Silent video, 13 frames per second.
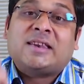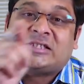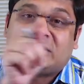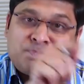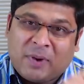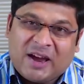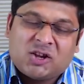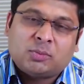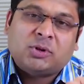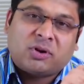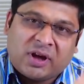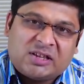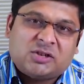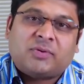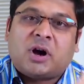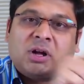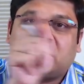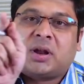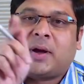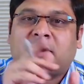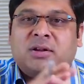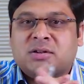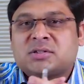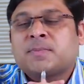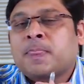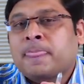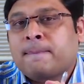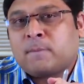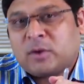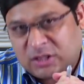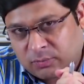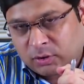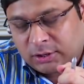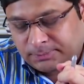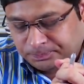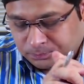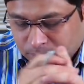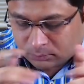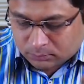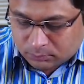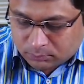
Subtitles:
in spite of the rise of other actors in the world.